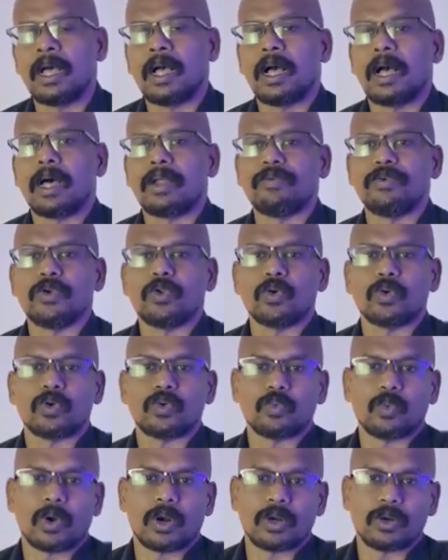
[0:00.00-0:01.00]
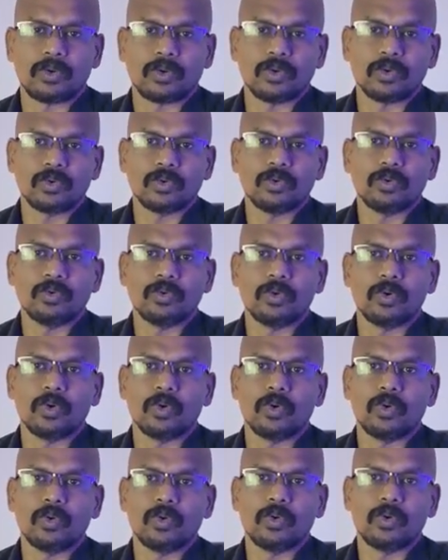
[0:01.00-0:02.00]
or we don't want
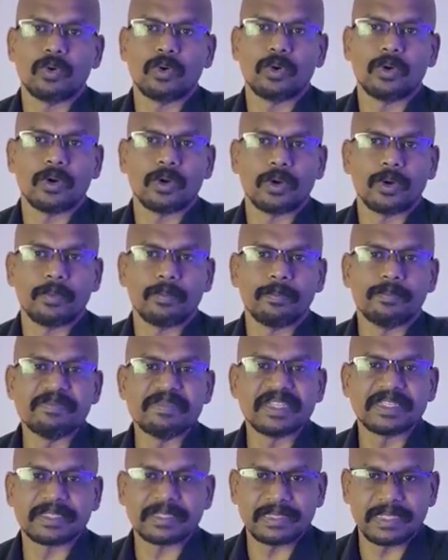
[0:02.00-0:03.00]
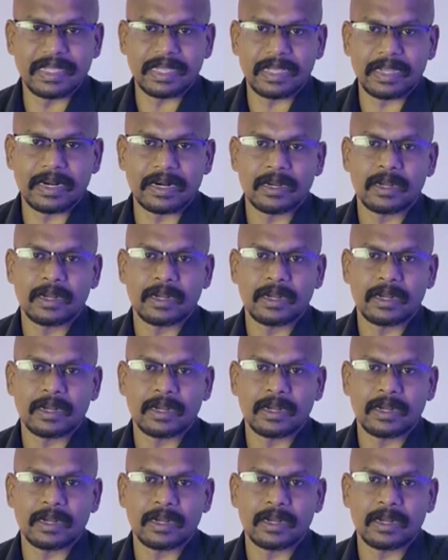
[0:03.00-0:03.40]
to miss their